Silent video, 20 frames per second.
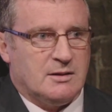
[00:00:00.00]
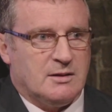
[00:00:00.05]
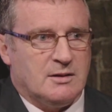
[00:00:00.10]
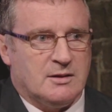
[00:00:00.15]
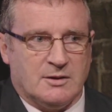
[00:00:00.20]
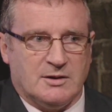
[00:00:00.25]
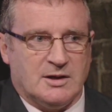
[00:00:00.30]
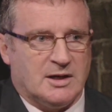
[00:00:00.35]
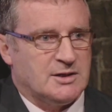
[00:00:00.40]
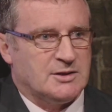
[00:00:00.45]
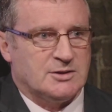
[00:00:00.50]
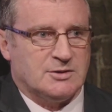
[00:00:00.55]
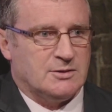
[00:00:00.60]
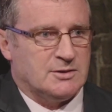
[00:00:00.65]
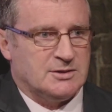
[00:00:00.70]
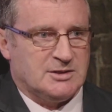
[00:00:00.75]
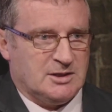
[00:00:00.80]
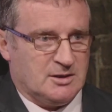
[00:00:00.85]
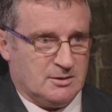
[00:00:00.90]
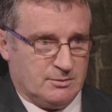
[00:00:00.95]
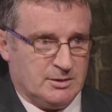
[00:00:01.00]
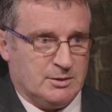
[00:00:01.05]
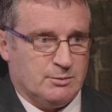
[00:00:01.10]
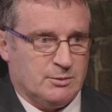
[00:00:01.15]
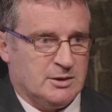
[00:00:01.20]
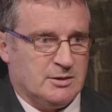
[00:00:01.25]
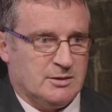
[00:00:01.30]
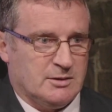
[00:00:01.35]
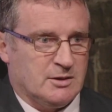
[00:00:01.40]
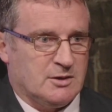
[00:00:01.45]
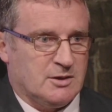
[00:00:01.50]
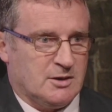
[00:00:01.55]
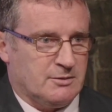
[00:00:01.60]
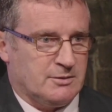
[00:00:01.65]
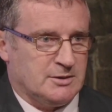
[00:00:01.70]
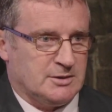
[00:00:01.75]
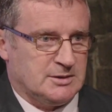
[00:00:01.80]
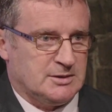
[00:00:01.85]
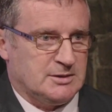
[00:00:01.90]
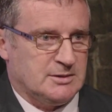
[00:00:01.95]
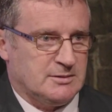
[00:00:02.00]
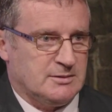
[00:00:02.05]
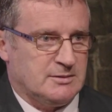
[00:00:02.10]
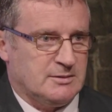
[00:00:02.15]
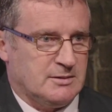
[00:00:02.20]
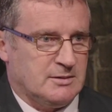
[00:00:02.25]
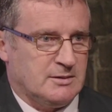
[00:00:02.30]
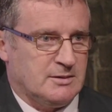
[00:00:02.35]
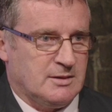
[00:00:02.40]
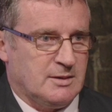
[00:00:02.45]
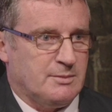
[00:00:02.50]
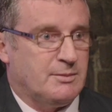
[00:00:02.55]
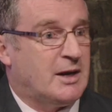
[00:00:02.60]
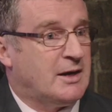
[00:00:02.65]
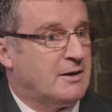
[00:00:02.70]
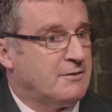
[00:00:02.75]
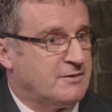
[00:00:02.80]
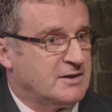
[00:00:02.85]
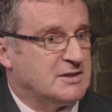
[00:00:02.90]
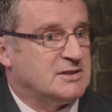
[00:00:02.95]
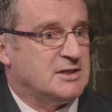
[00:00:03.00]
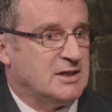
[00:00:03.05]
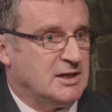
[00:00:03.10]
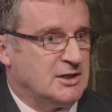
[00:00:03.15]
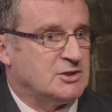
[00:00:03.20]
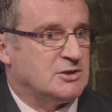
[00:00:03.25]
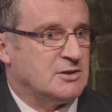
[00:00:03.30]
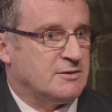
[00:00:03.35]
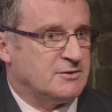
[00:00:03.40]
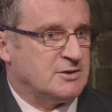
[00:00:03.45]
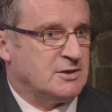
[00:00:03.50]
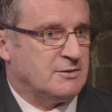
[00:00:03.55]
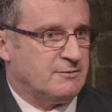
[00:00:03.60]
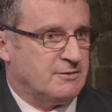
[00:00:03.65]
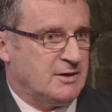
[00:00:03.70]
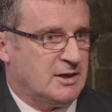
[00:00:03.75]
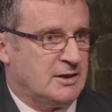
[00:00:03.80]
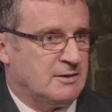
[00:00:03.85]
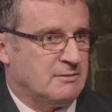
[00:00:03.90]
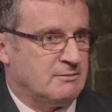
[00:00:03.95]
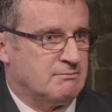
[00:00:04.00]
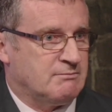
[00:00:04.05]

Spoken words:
they're not associated with the current manifestation of Sinn Féin.